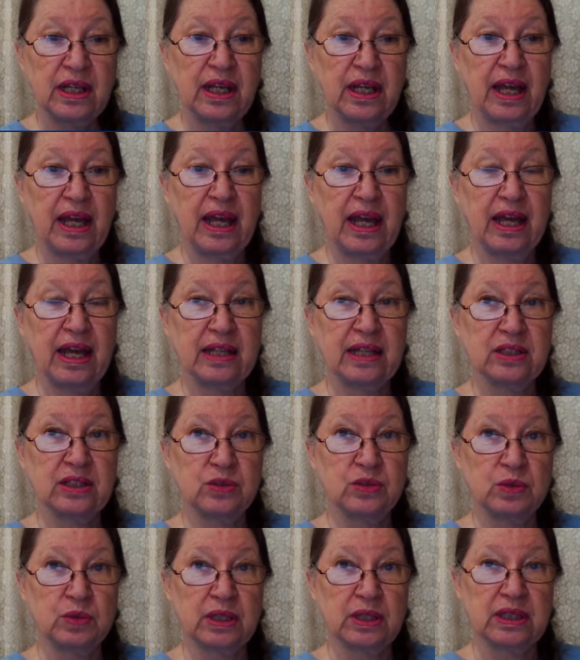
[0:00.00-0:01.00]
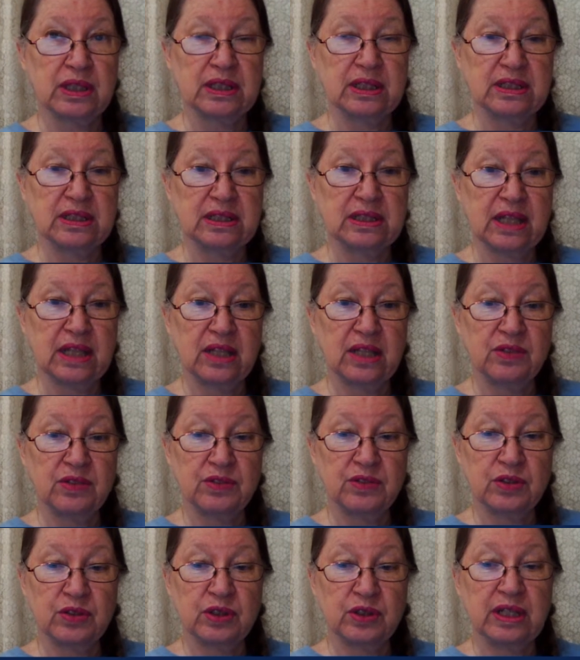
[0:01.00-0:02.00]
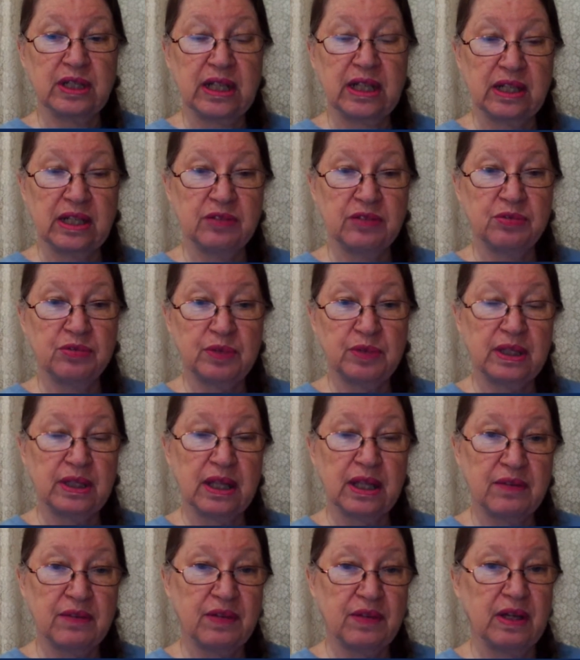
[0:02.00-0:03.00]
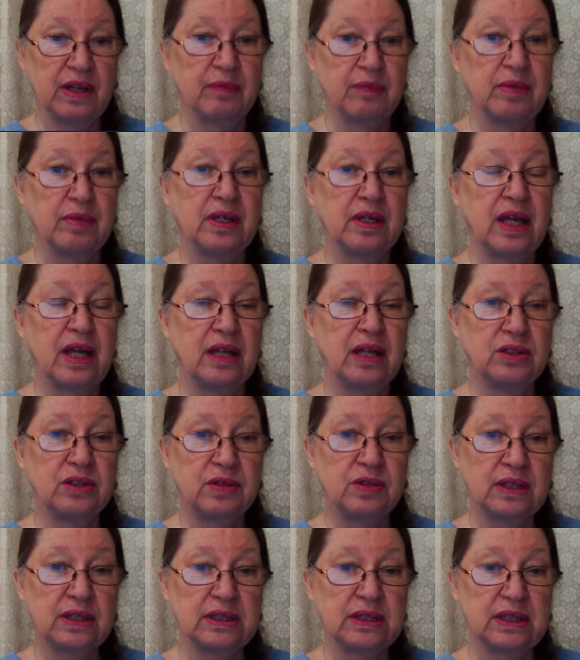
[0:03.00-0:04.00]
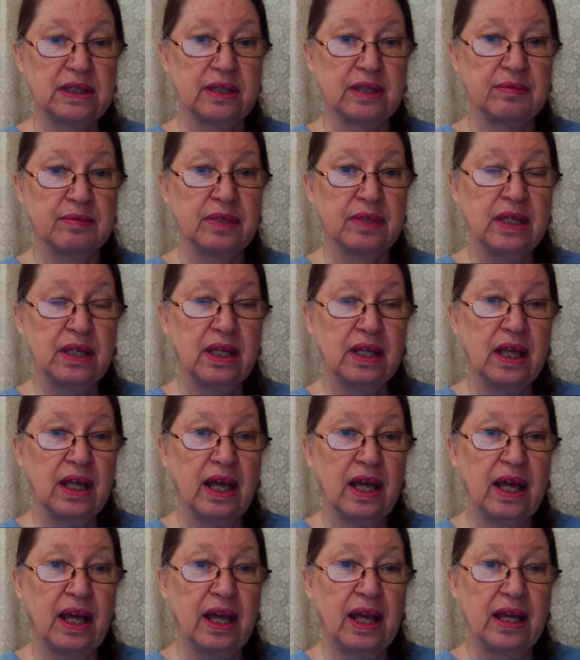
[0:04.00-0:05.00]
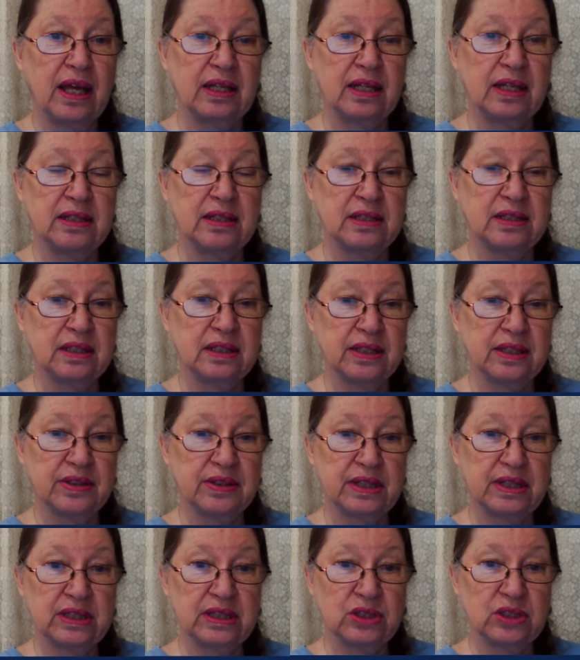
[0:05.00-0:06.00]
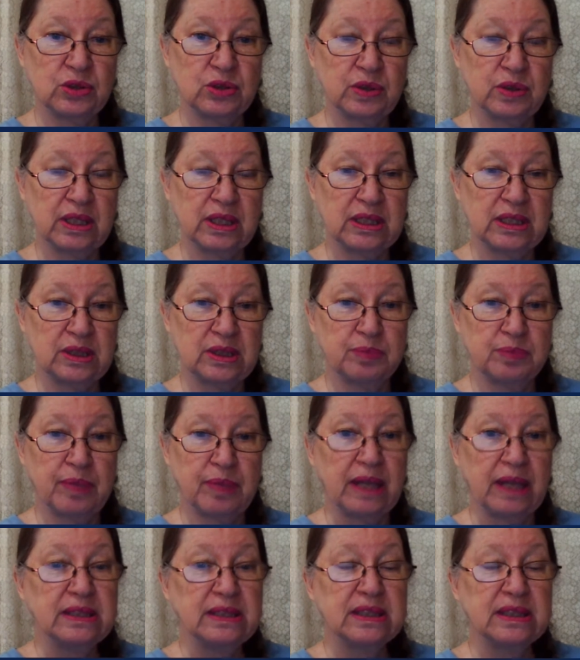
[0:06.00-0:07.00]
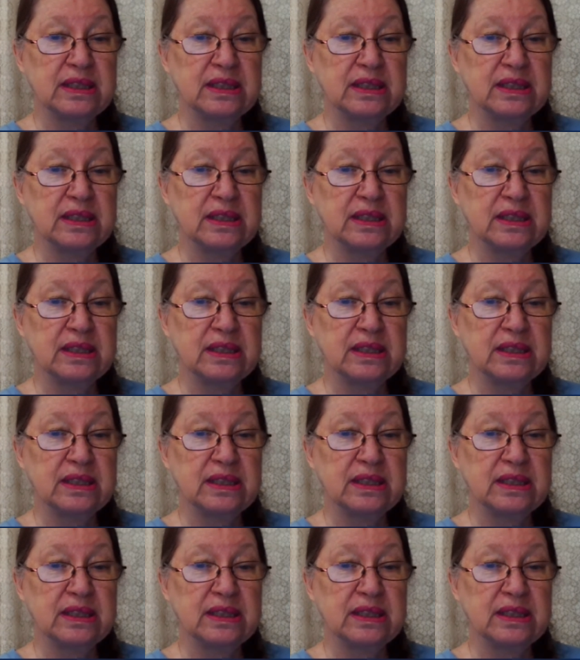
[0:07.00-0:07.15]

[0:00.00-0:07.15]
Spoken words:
and work things together for good if we love him and trust him. And Larry is doing his best.